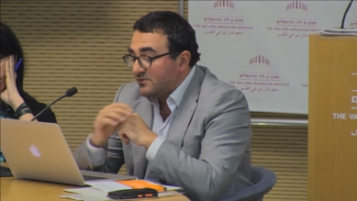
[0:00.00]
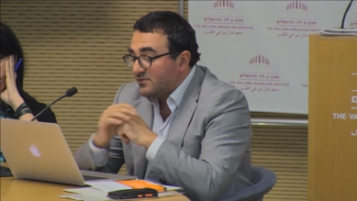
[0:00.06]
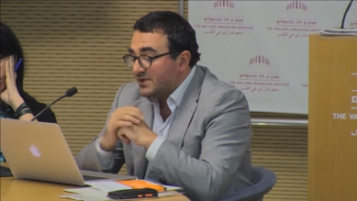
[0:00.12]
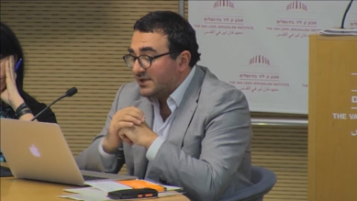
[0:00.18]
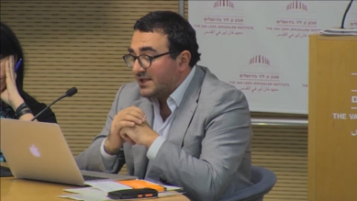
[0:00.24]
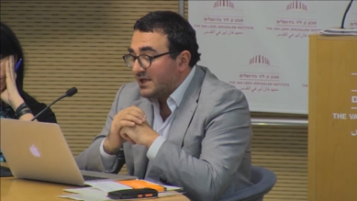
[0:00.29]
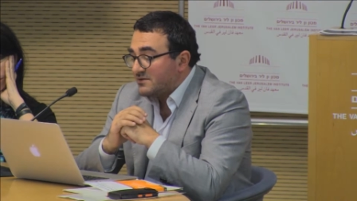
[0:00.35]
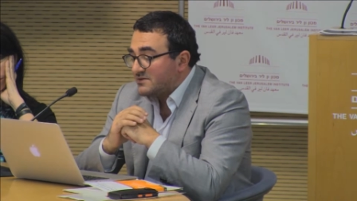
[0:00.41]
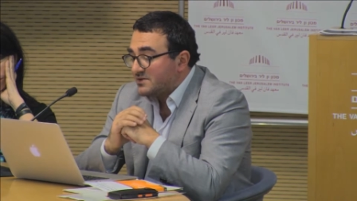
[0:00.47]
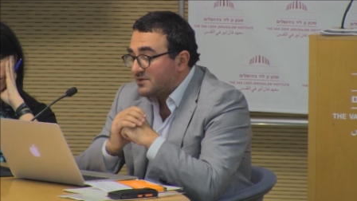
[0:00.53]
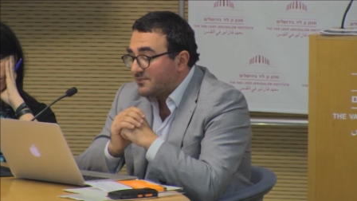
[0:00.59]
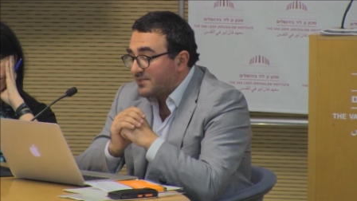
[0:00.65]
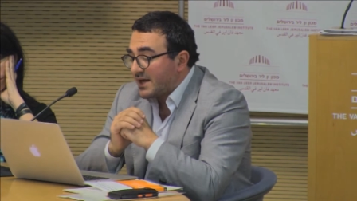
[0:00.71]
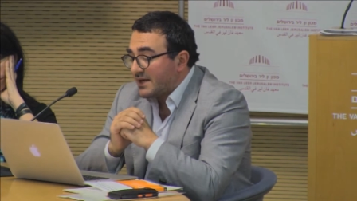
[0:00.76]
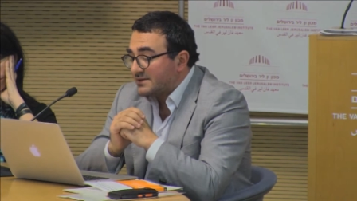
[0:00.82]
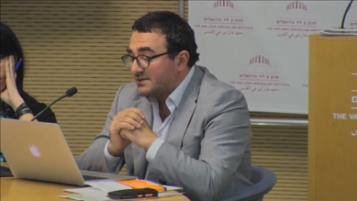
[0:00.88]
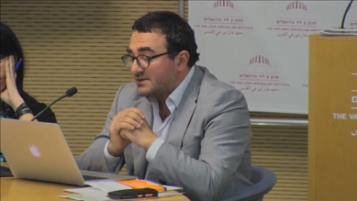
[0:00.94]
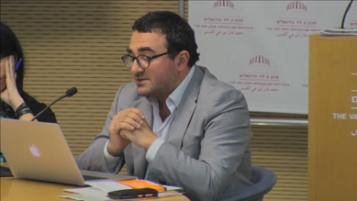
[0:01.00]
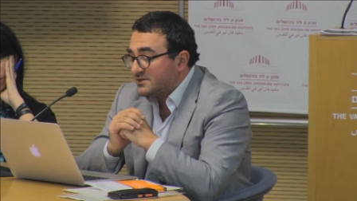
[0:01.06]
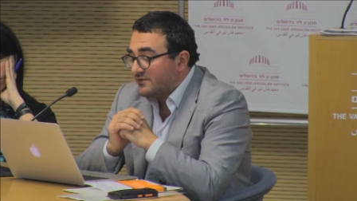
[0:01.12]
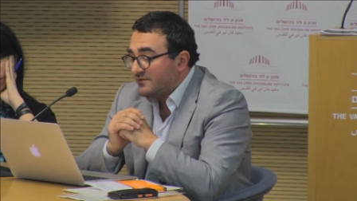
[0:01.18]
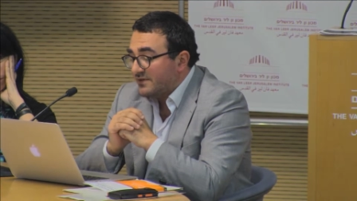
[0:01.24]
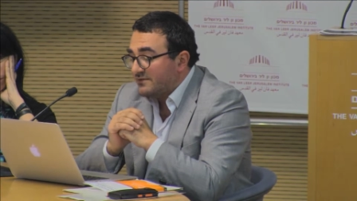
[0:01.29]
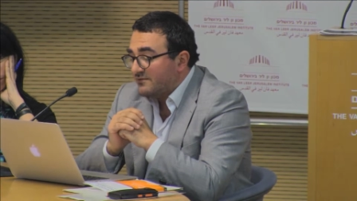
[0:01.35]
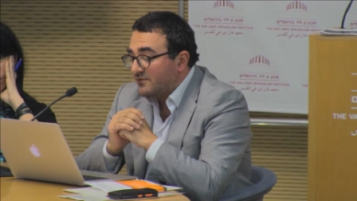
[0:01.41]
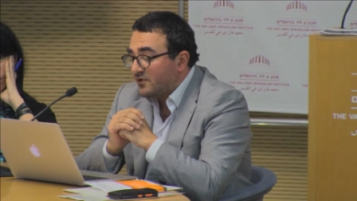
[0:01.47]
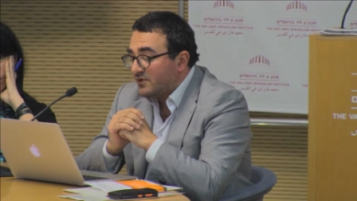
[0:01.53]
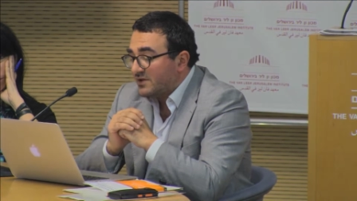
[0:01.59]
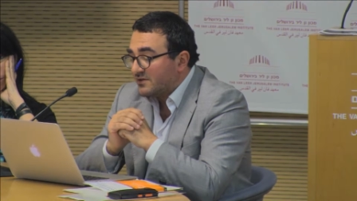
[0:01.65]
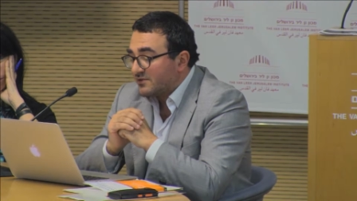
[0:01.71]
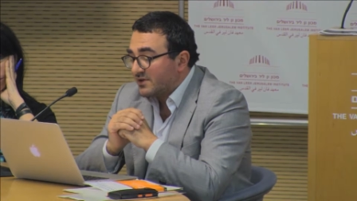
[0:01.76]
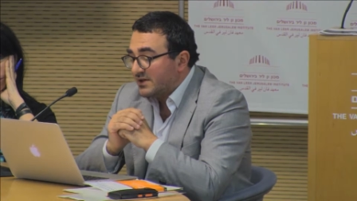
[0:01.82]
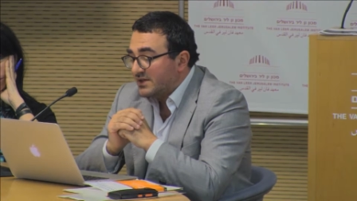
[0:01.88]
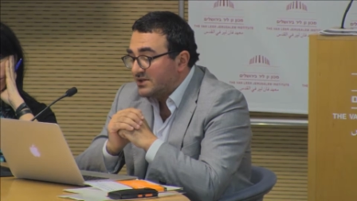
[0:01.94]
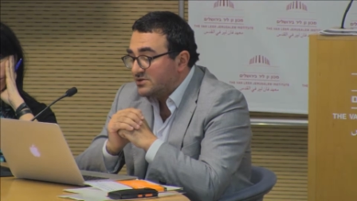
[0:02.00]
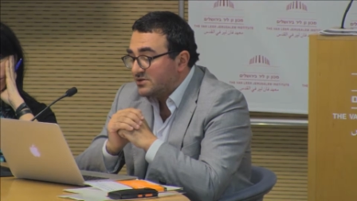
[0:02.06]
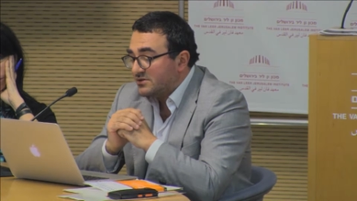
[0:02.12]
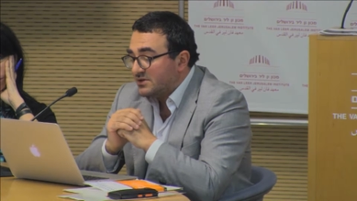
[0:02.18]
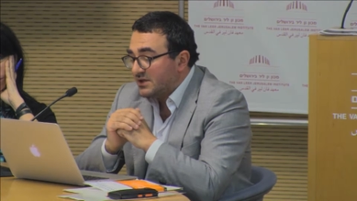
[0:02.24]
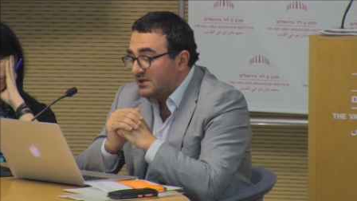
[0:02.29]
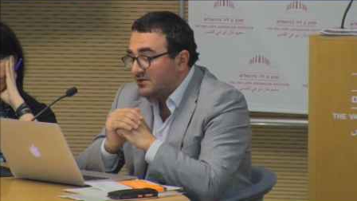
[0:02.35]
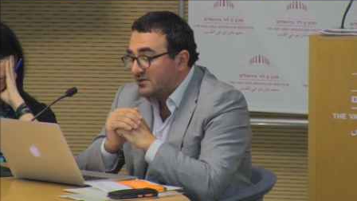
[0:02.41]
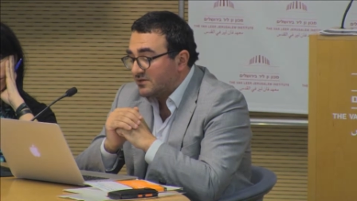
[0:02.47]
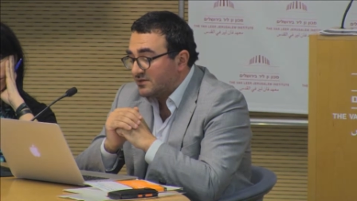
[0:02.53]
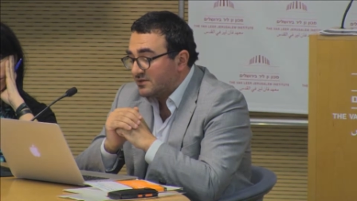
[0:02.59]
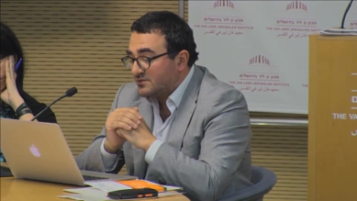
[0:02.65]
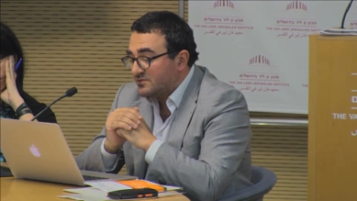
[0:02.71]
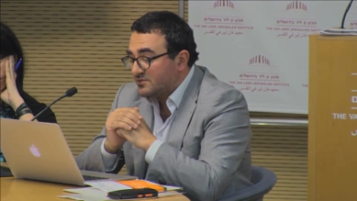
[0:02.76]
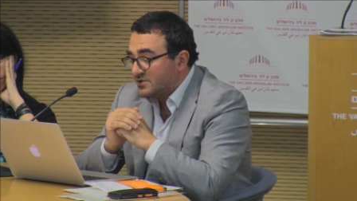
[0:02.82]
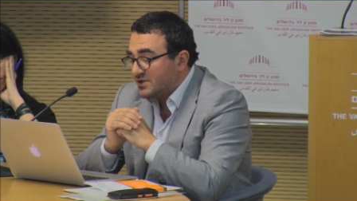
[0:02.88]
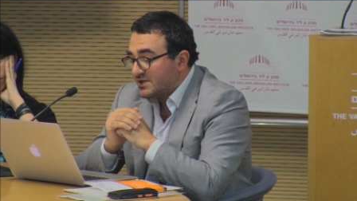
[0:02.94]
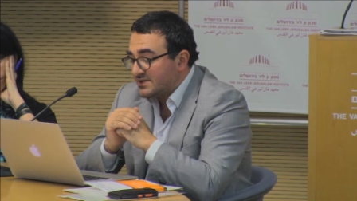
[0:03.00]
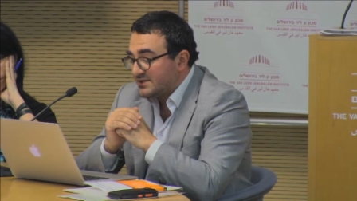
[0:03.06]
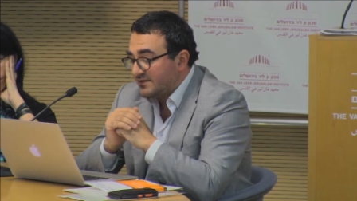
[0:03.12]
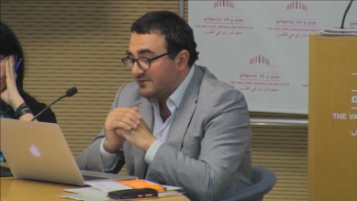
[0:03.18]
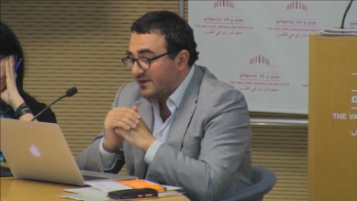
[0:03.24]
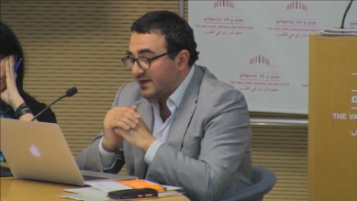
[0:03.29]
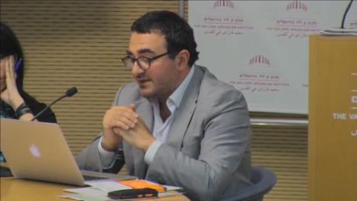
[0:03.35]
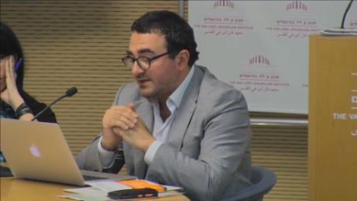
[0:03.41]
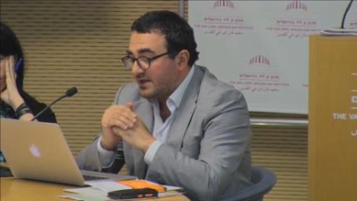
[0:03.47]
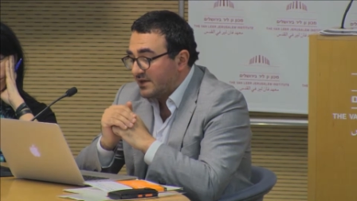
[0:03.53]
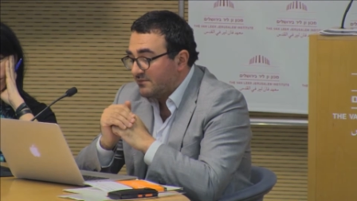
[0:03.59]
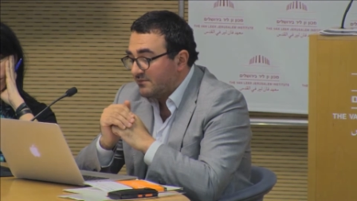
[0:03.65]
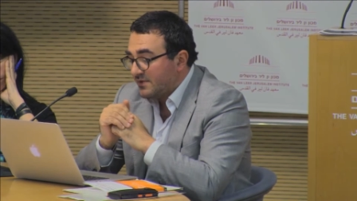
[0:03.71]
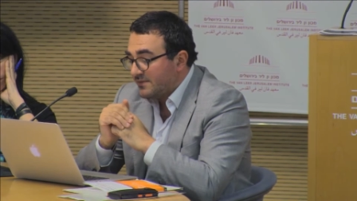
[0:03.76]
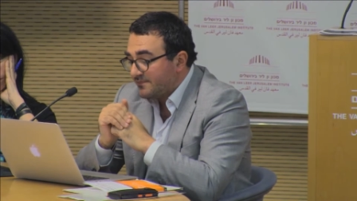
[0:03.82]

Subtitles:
and to denounce the practice of invoking religion in order to justify them."